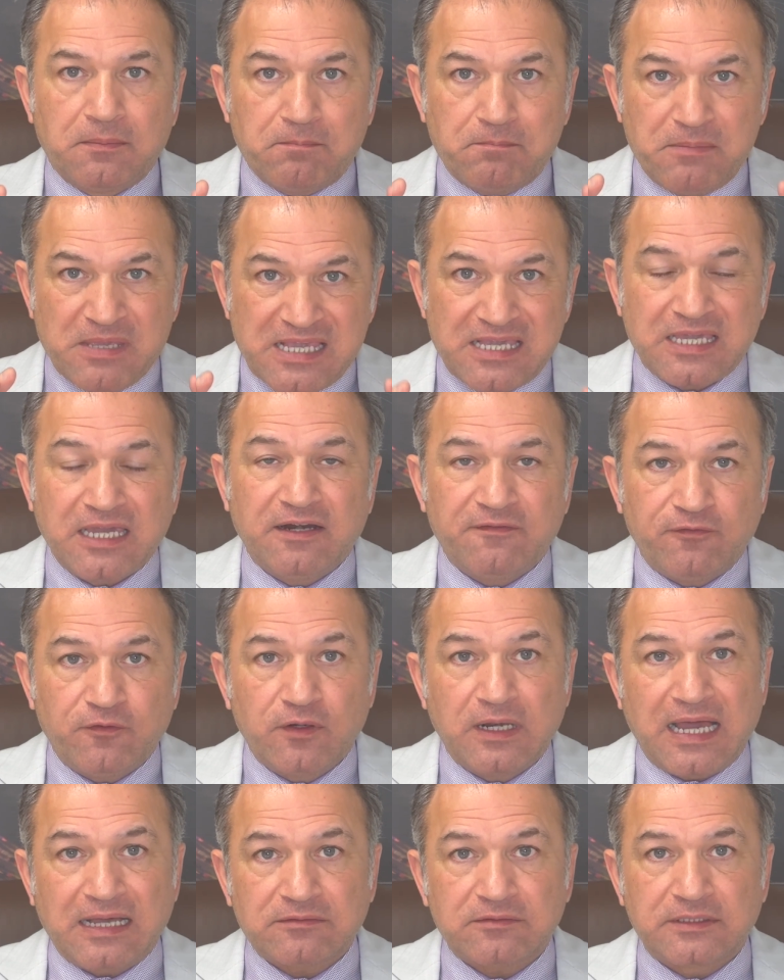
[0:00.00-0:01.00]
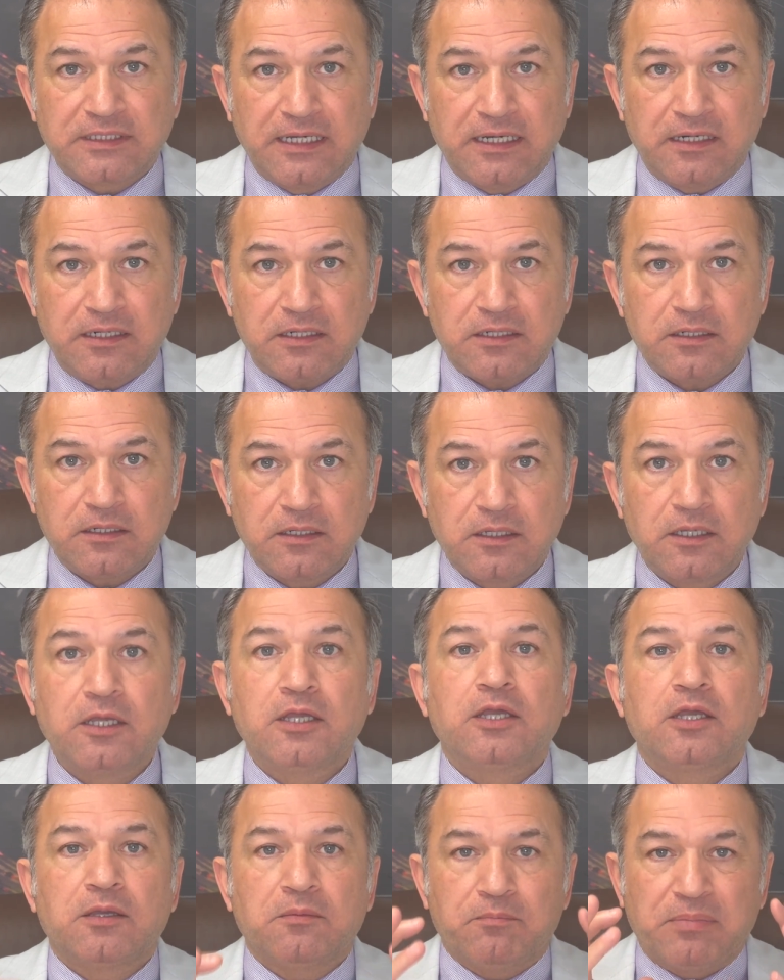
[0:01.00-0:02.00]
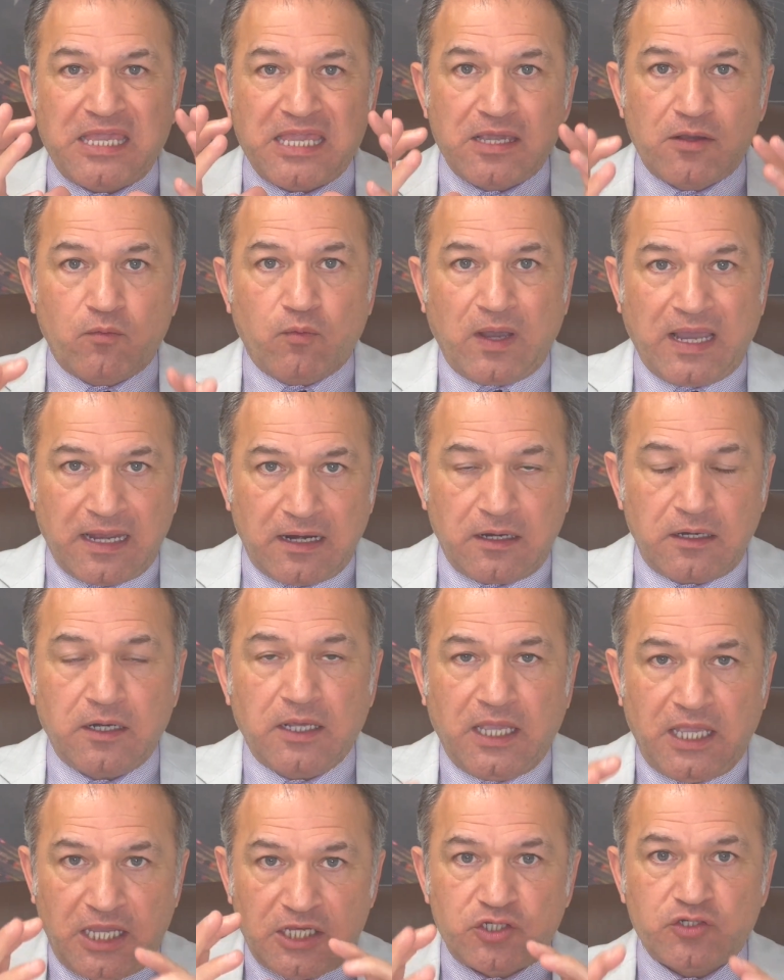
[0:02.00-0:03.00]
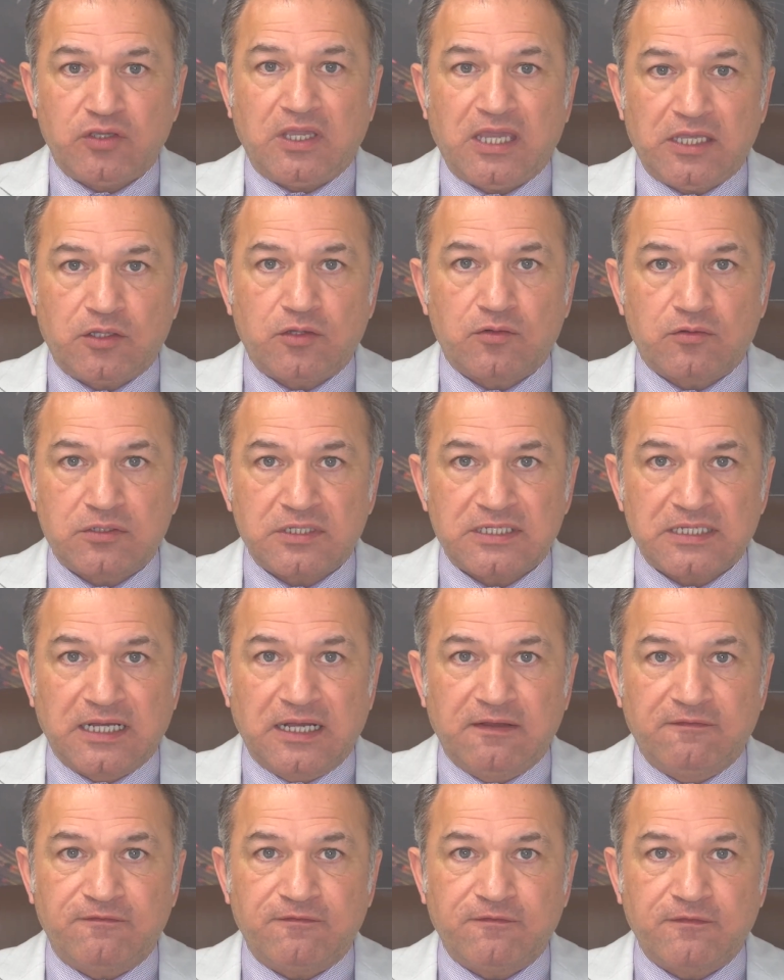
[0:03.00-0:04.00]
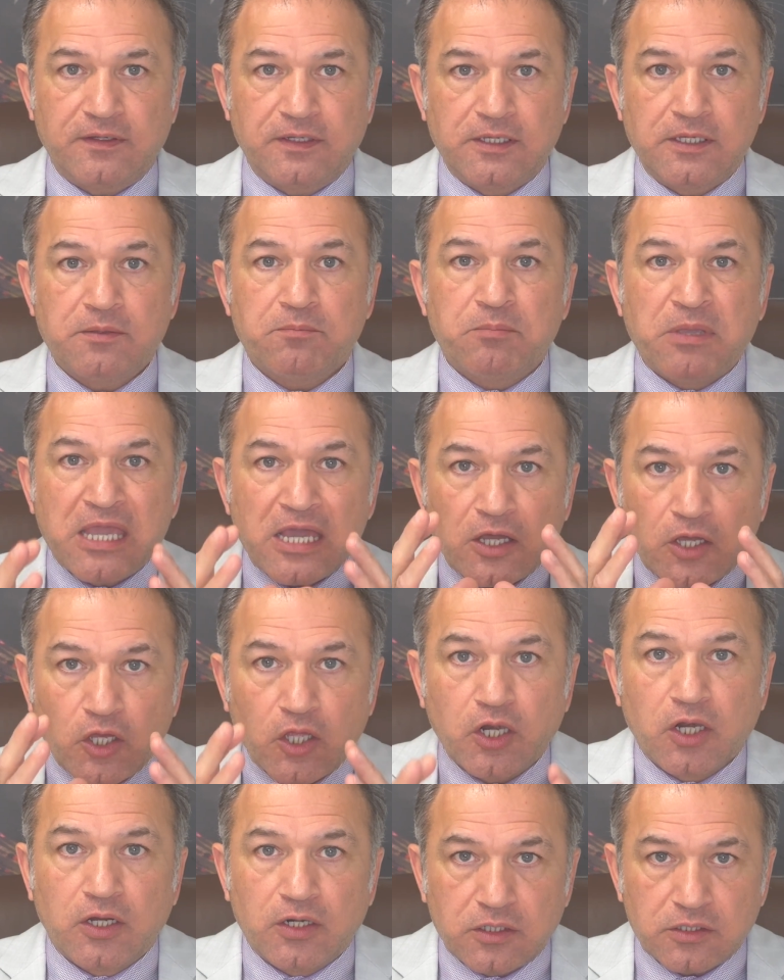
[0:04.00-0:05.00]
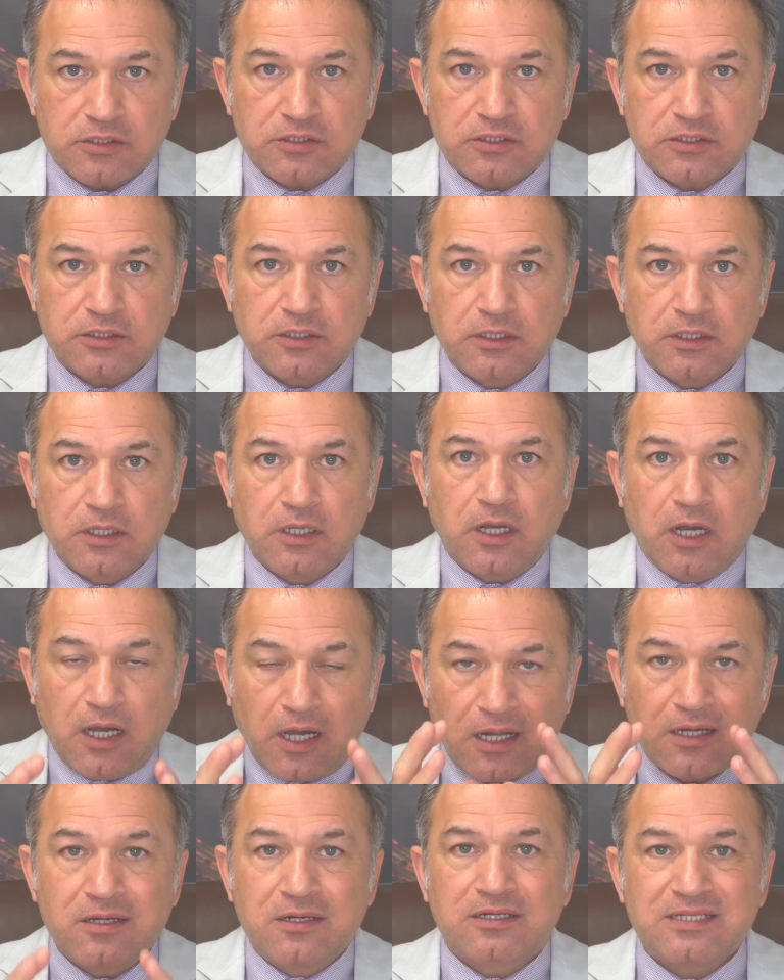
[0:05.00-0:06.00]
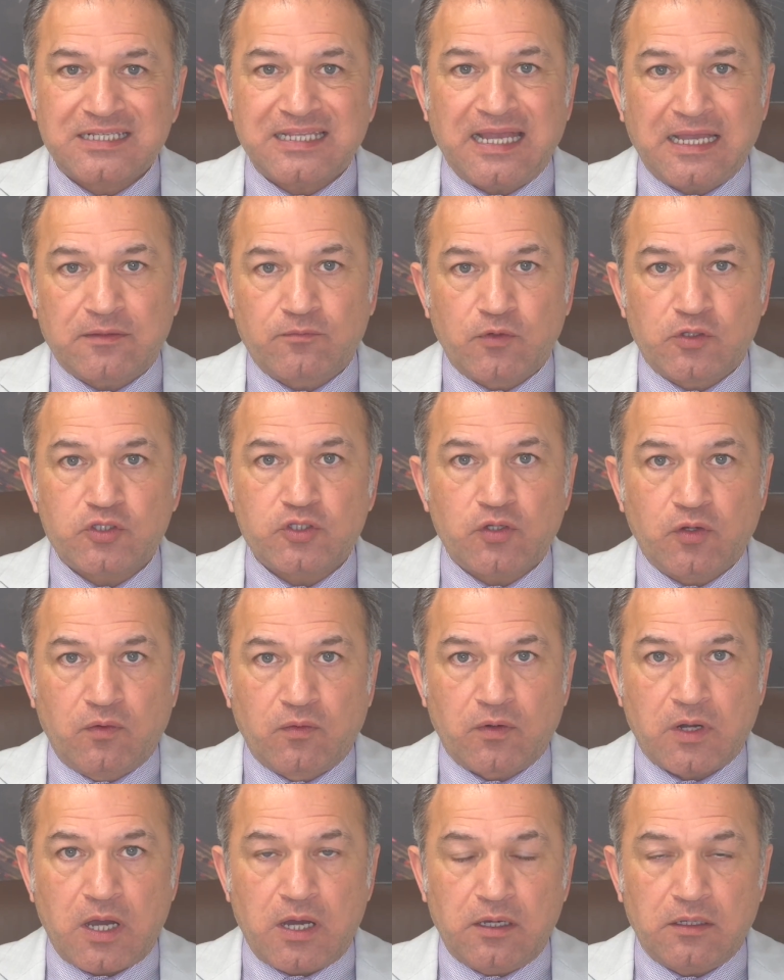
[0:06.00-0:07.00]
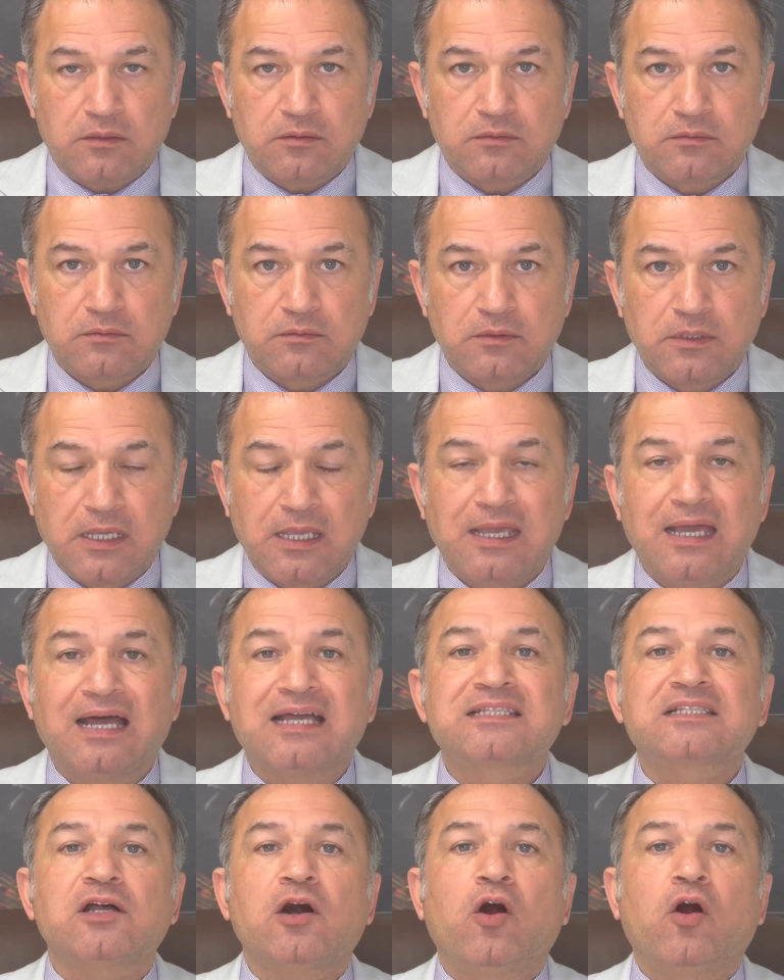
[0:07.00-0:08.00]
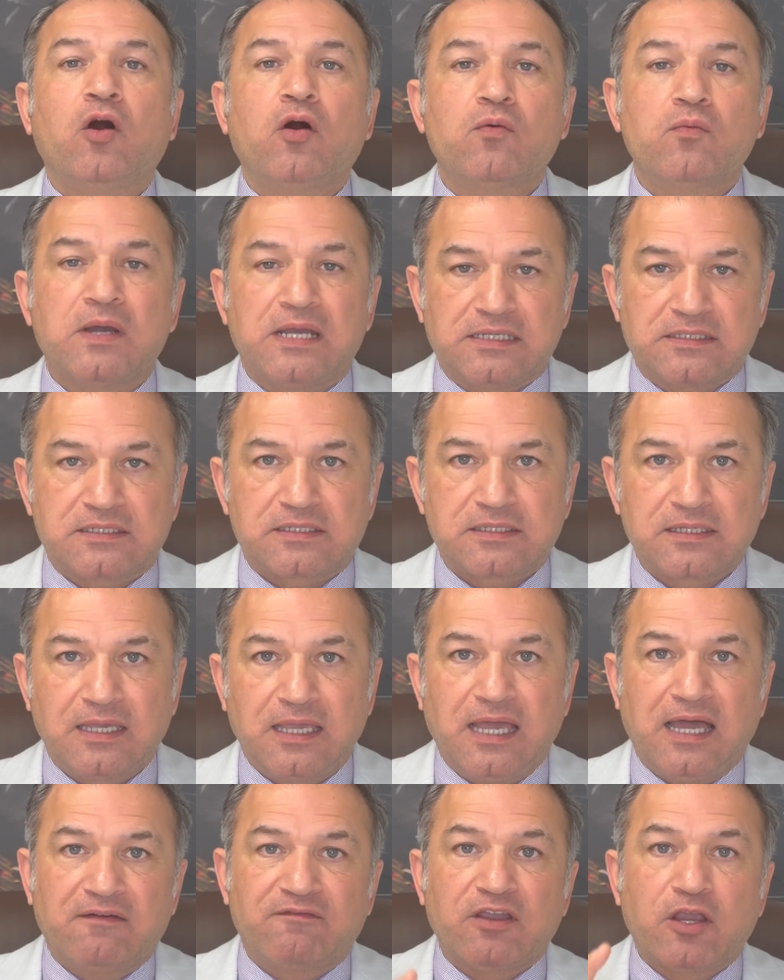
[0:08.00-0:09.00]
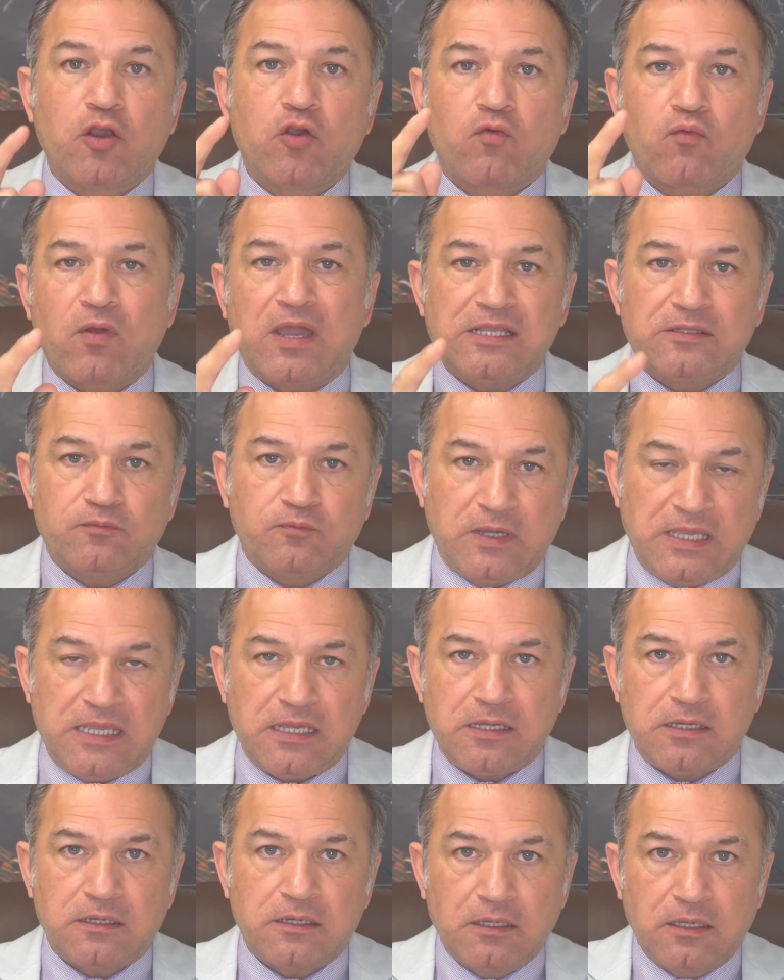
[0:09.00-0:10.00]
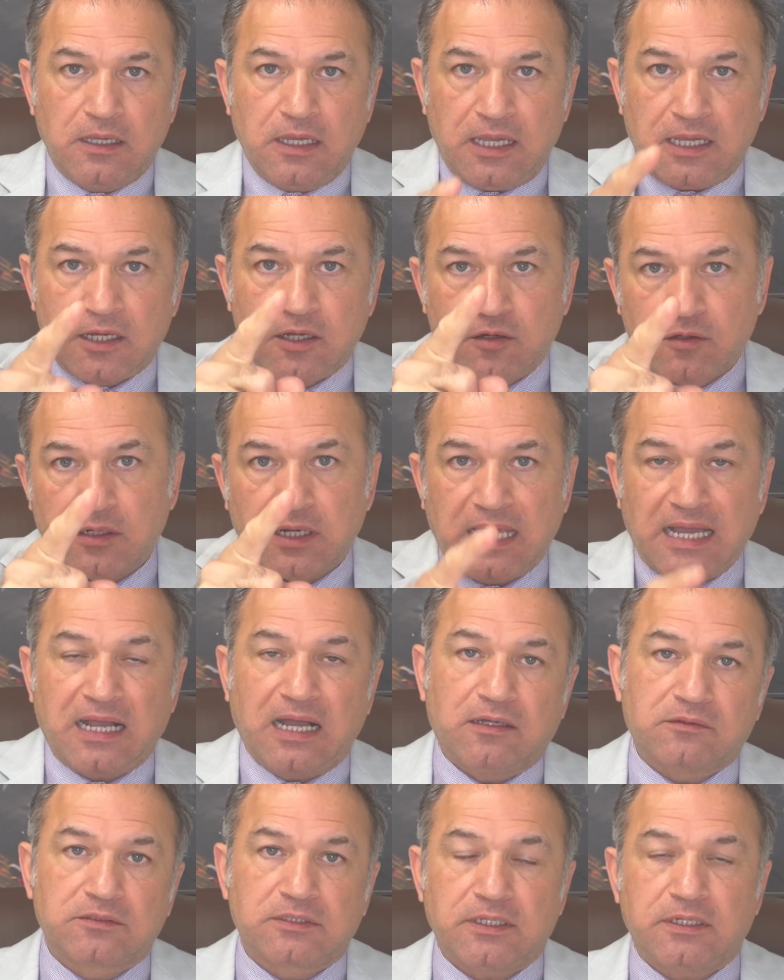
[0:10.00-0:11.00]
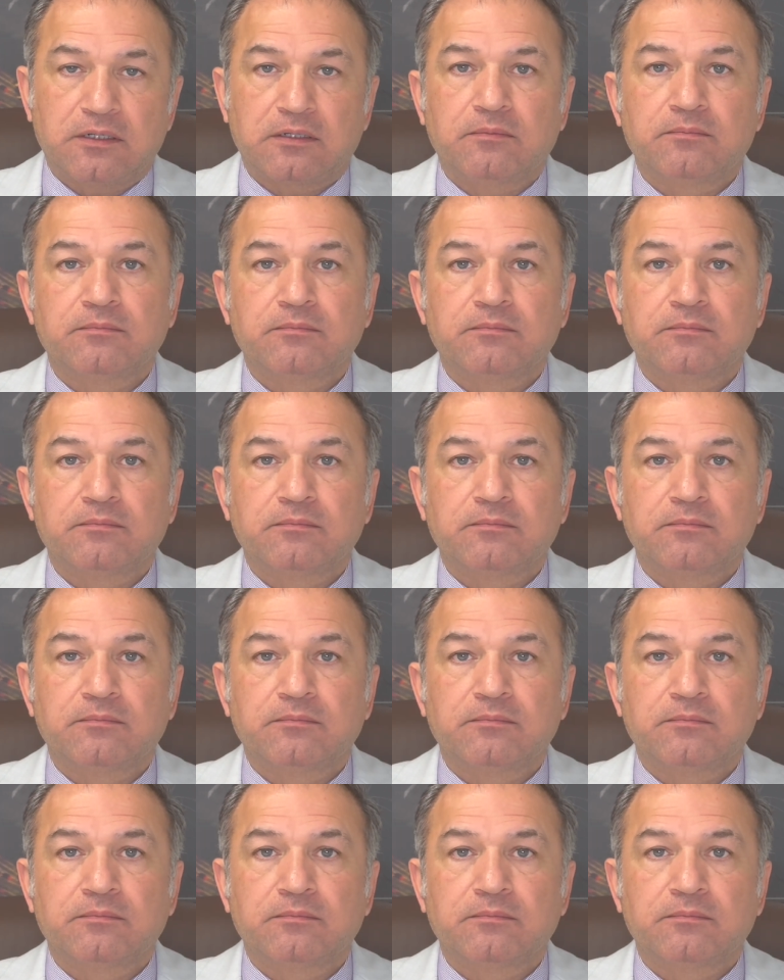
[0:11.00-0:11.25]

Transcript: Be careful out there. Be aware, educate yourself, be alert, understand what's going on. As always, have a great week and good luck out there.